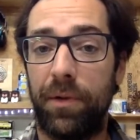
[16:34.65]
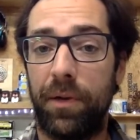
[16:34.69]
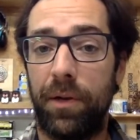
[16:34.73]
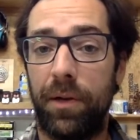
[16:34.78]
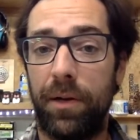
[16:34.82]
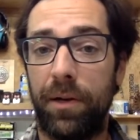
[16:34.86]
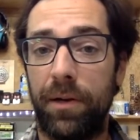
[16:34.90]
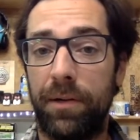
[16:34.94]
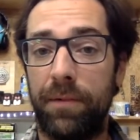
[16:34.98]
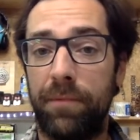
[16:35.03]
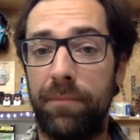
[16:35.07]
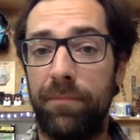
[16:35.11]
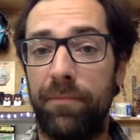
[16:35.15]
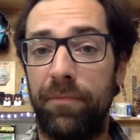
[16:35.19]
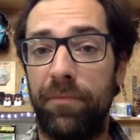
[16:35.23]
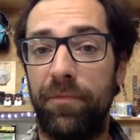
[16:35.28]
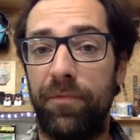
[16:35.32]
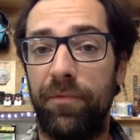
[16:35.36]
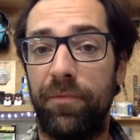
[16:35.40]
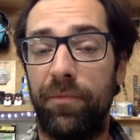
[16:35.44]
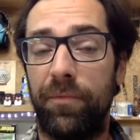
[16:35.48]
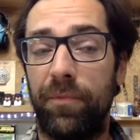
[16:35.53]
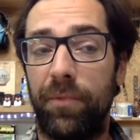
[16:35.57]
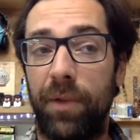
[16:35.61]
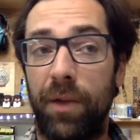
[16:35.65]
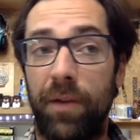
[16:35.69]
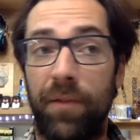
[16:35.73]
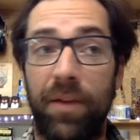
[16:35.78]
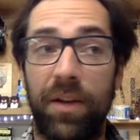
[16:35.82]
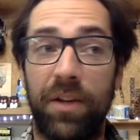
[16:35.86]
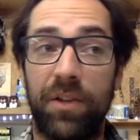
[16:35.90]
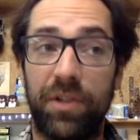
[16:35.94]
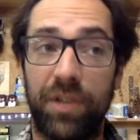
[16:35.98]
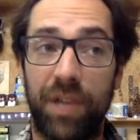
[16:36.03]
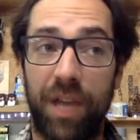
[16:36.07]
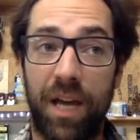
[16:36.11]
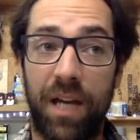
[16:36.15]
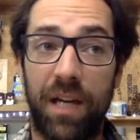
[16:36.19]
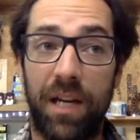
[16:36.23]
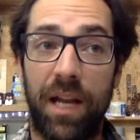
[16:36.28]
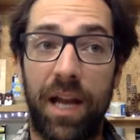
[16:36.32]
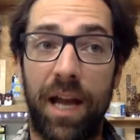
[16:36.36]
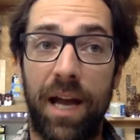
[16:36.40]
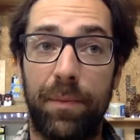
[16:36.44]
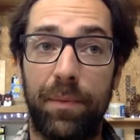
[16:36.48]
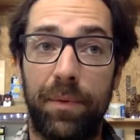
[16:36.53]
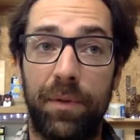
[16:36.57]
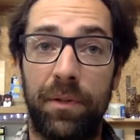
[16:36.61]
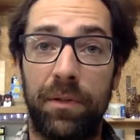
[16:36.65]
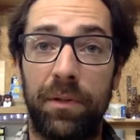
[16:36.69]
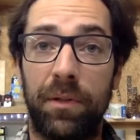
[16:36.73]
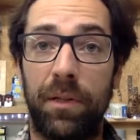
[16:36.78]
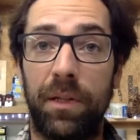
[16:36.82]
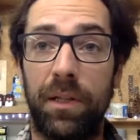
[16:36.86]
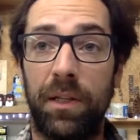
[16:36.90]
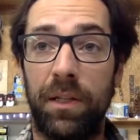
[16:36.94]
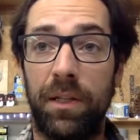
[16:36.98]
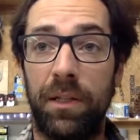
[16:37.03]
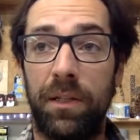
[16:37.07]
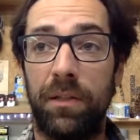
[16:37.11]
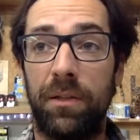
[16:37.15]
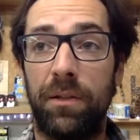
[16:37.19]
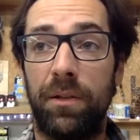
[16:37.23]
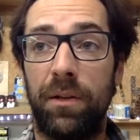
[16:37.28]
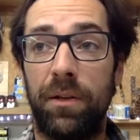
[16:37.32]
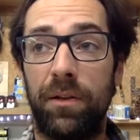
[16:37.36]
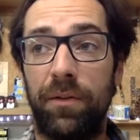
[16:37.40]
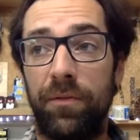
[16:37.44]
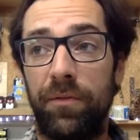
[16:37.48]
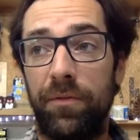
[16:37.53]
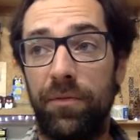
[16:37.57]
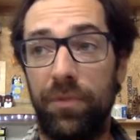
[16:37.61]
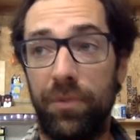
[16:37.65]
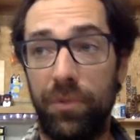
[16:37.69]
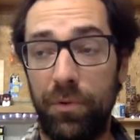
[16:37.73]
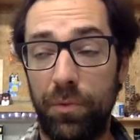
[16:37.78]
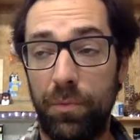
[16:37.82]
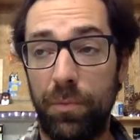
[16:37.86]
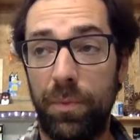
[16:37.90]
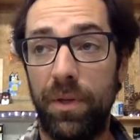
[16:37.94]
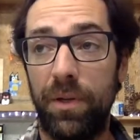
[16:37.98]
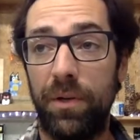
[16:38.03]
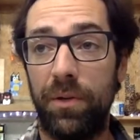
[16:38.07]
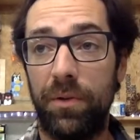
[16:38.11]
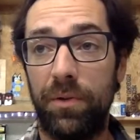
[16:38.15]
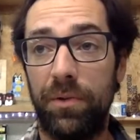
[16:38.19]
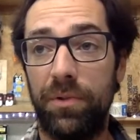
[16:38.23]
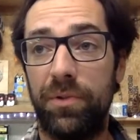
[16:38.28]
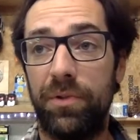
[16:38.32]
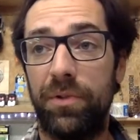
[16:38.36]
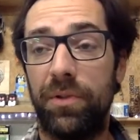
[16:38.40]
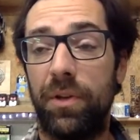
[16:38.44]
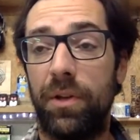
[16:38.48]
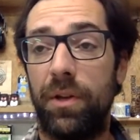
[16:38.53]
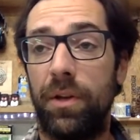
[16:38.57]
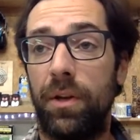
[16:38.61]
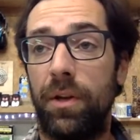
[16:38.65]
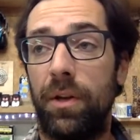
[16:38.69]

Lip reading: I've actually had it happen in a few builds